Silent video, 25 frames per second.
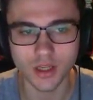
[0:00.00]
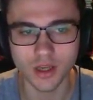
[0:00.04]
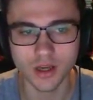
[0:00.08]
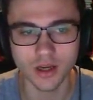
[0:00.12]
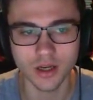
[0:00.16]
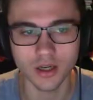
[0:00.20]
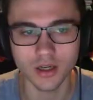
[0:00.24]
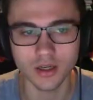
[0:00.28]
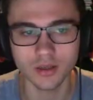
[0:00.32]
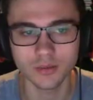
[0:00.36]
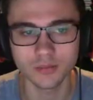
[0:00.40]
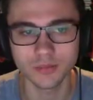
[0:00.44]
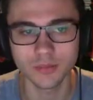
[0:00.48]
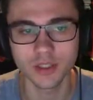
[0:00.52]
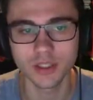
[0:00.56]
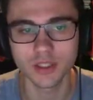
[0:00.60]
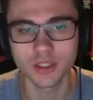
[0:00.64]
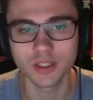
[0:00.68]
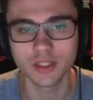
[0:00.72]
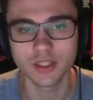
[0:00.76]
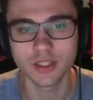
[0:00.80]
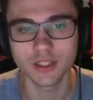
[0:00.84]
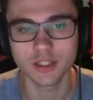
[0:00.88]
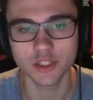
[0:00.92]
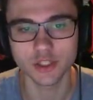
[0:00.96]
Um,
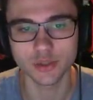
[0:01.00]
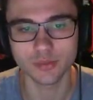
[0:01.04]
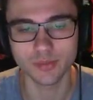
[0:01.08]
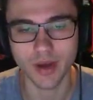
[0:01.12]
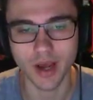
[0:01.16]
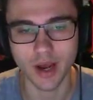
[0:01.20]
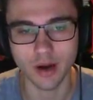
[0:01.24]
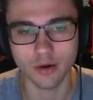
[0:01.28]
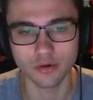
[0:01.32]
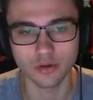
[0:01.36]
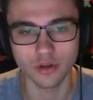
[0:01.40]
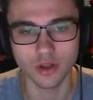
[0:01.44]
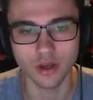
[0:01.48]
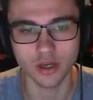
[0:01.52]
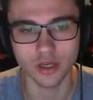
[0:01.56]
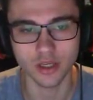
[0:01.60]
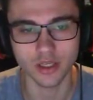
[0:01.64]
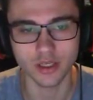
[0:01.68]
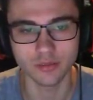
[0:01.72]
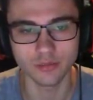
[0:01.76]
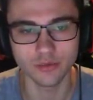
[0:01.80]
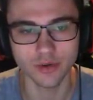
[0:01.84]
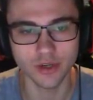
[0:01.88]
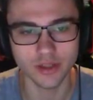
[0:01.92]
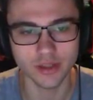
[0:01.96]
just power
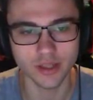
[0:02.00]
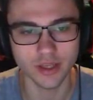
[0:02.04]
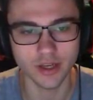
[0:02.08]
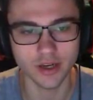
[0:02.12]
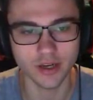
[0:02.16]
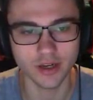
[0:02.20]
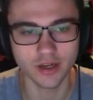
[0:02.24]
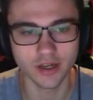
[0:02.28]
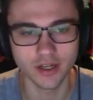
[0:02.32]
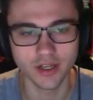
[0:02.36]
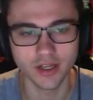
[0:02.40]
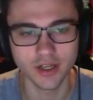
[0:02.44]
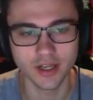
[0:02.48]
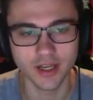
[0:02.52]
locking right there.